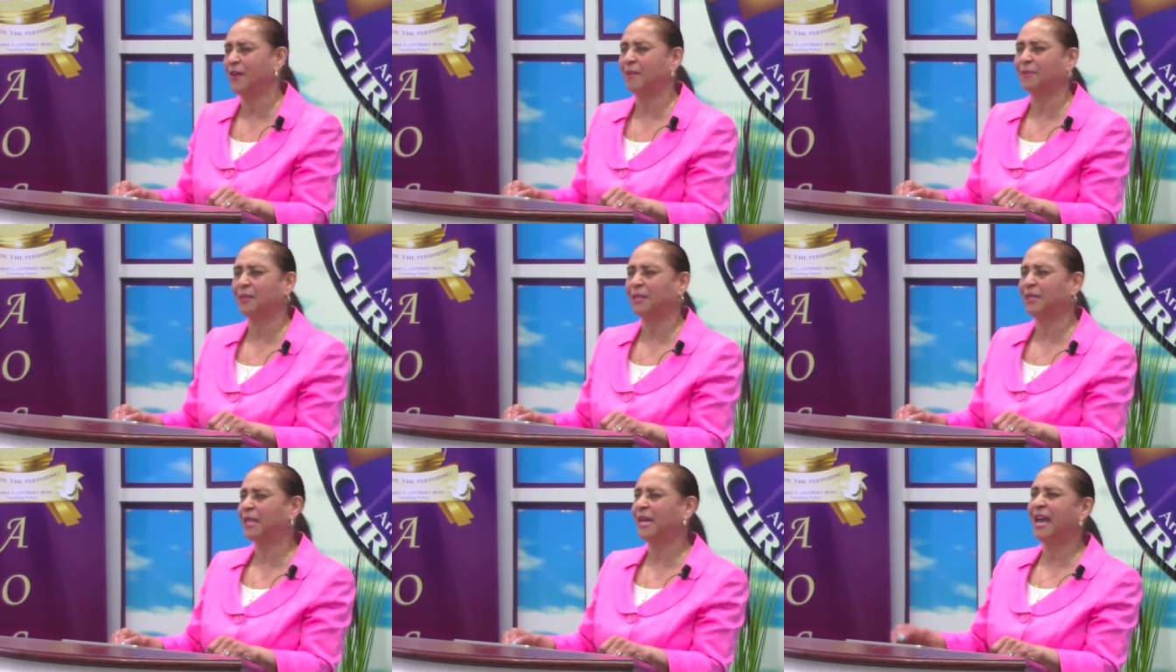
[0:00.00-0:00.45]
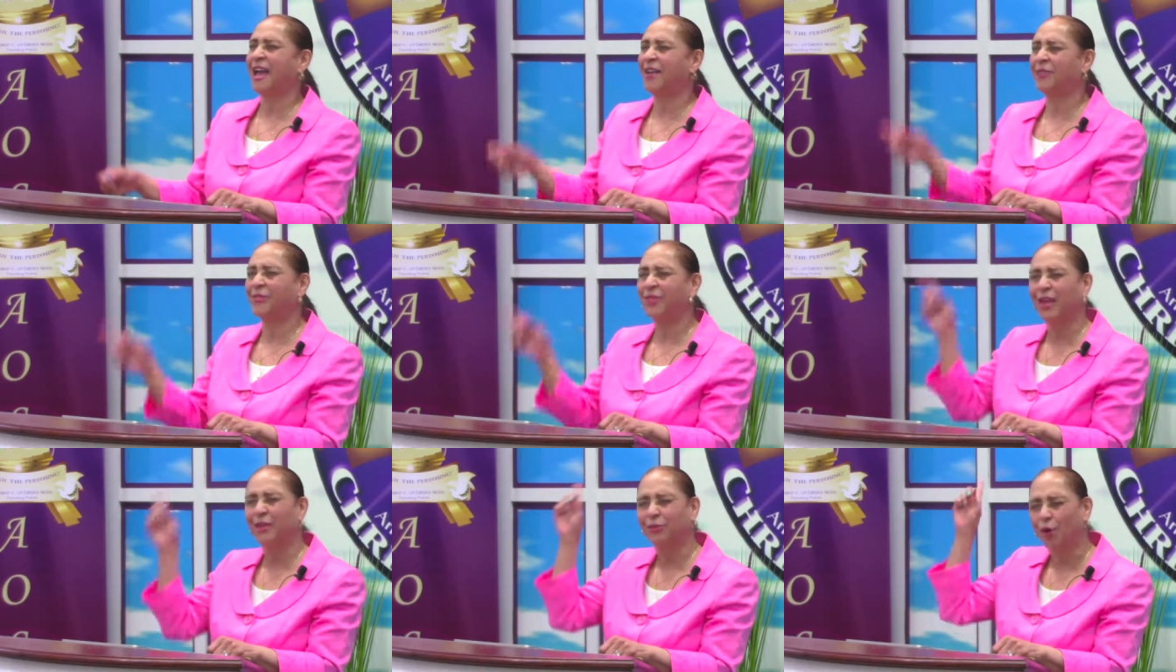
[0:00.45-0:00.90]
I'm
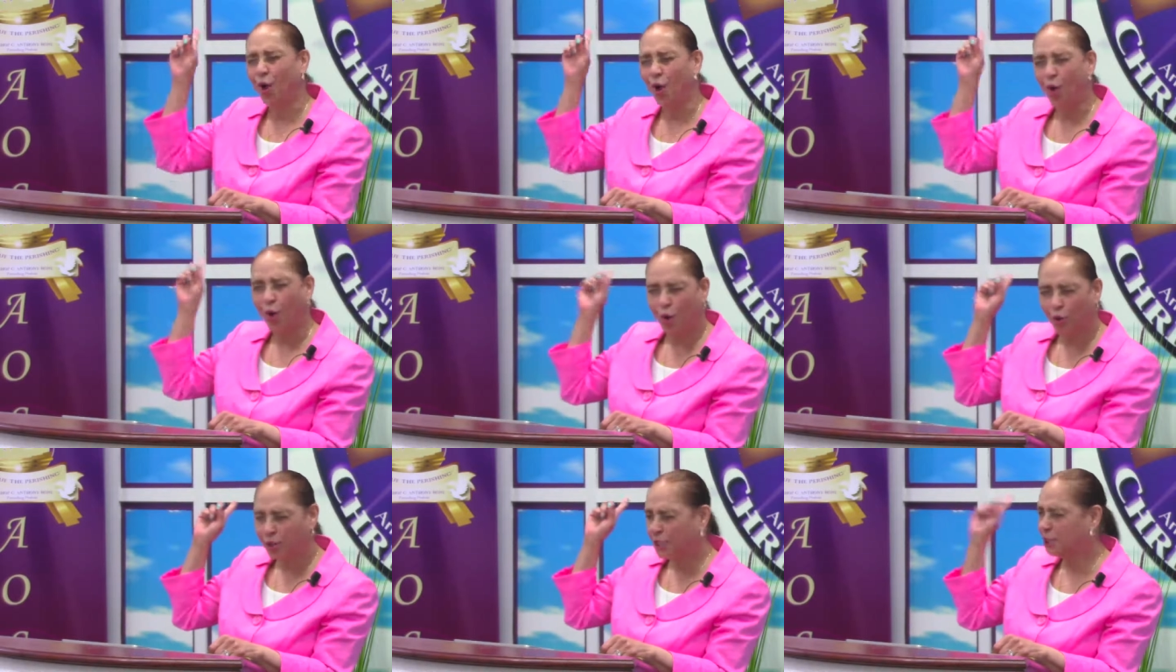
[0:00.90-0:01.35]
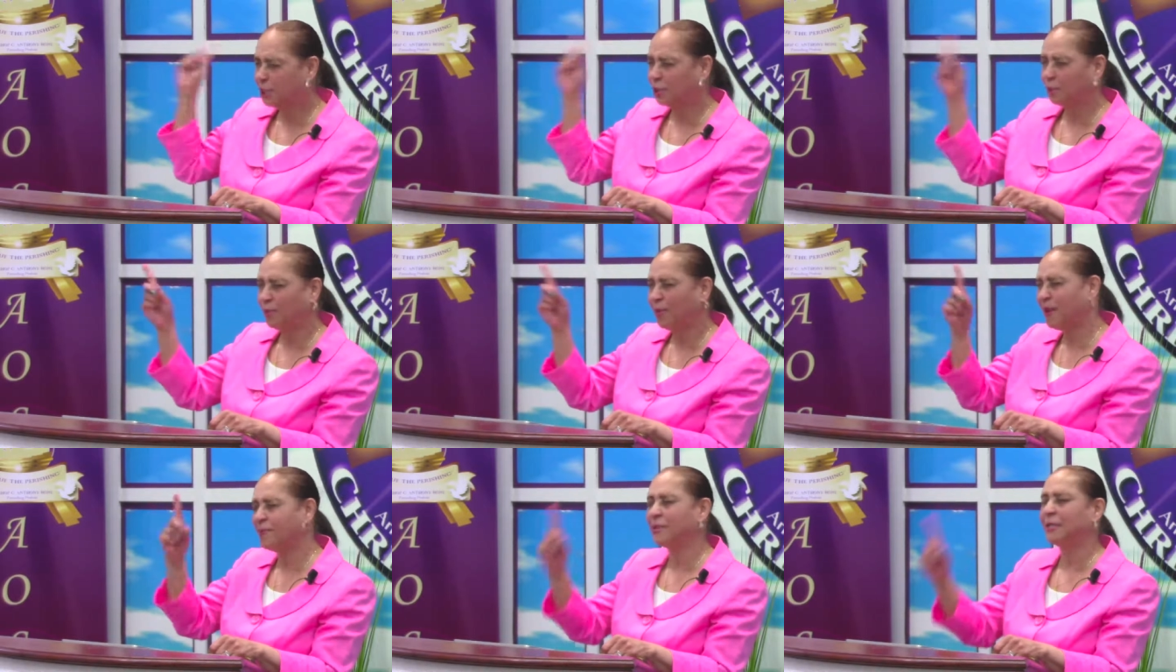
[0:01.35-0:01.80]
glad that the Holy
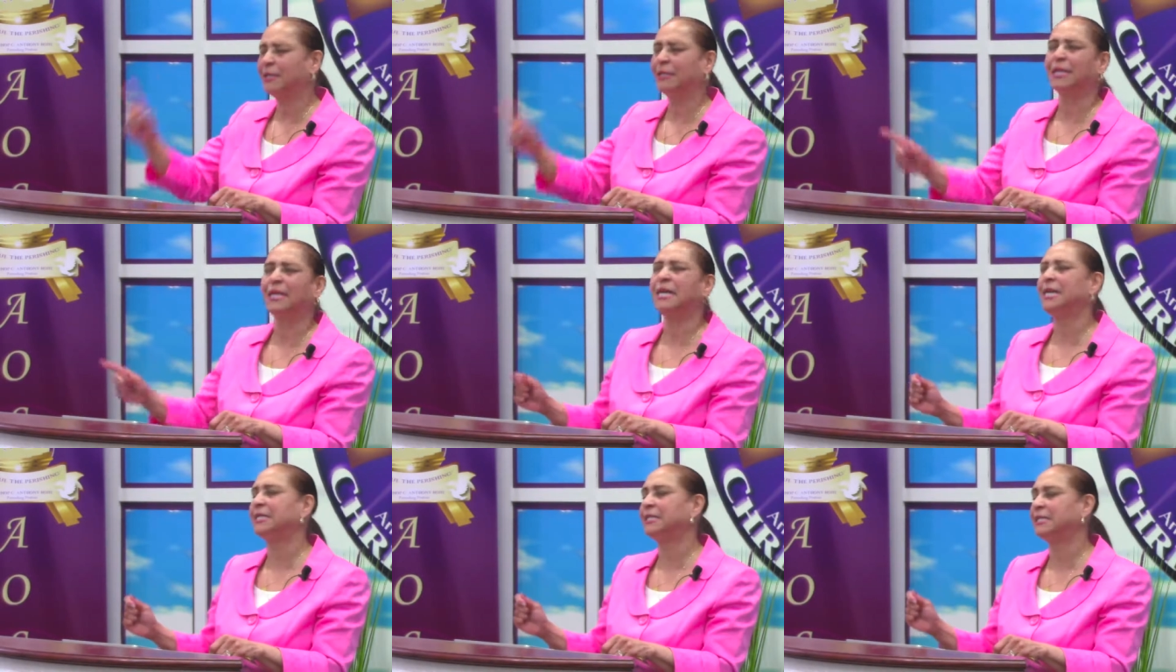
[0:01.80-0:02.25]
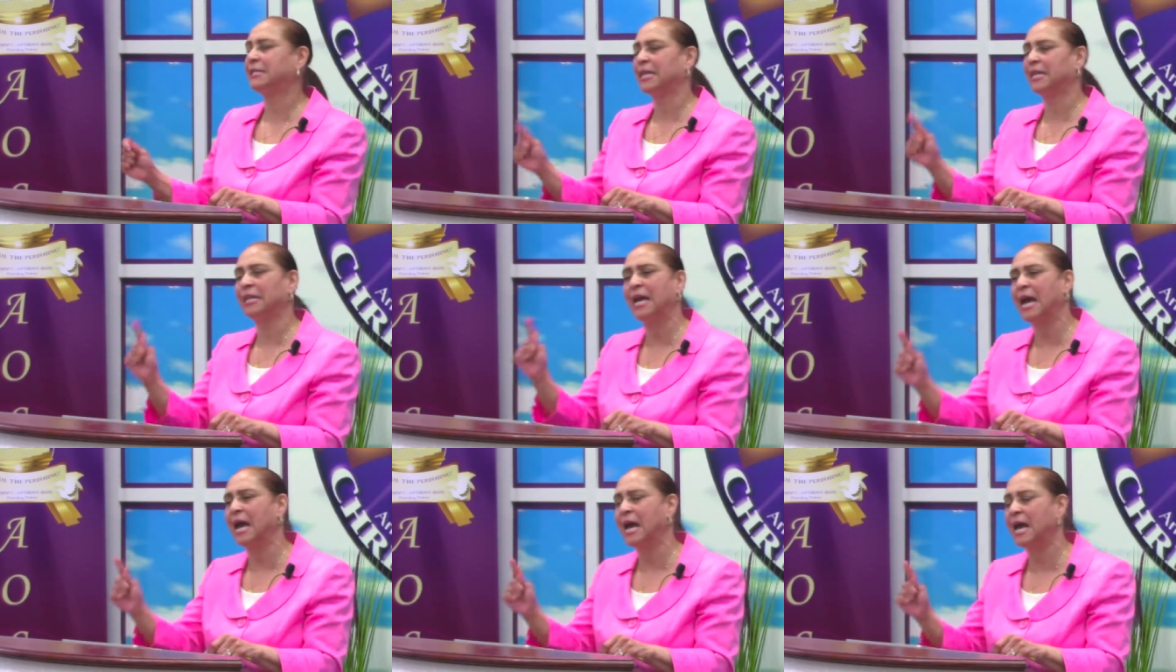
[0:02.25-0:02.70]
Spirit leads
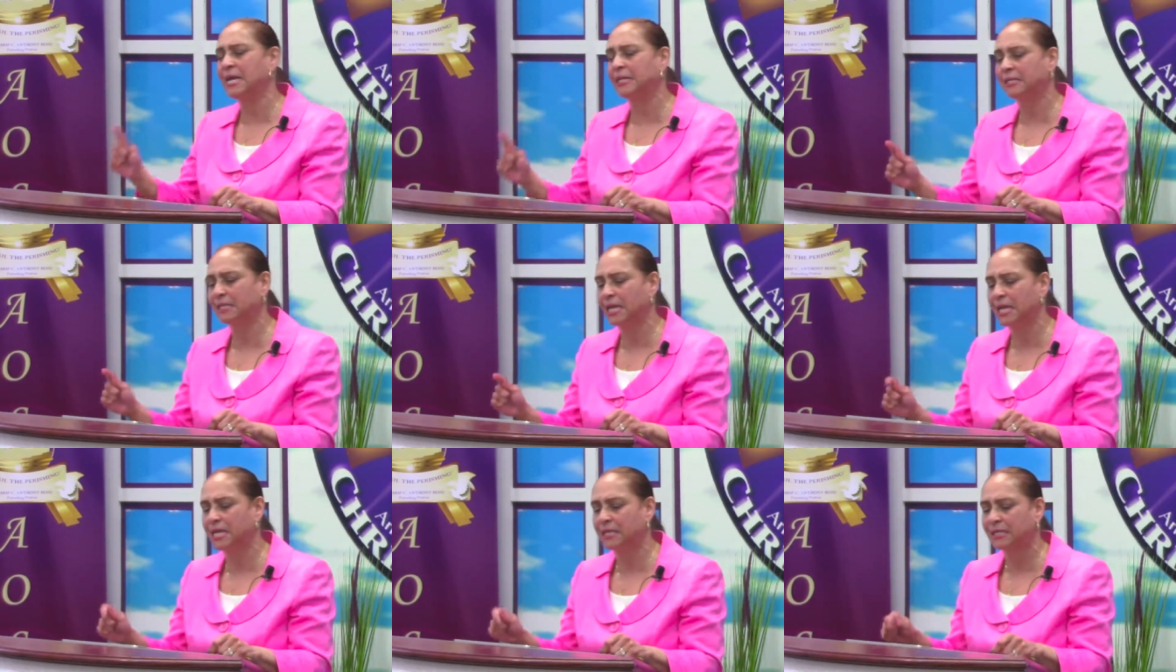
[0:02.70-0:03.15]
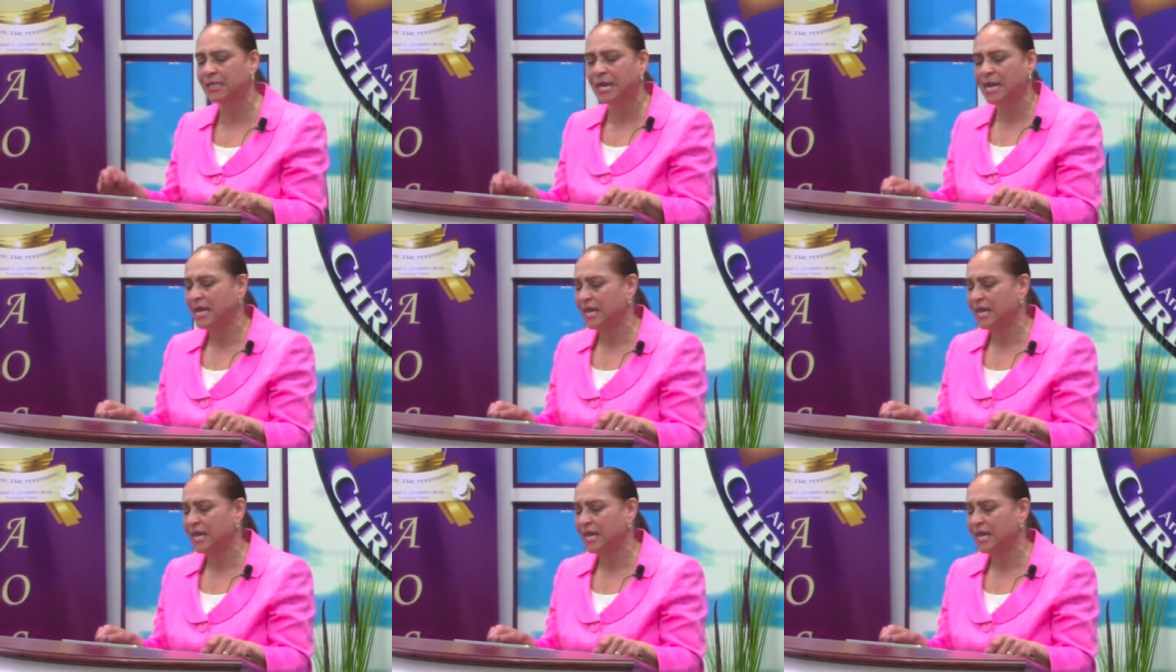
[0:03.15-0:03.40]
and guides us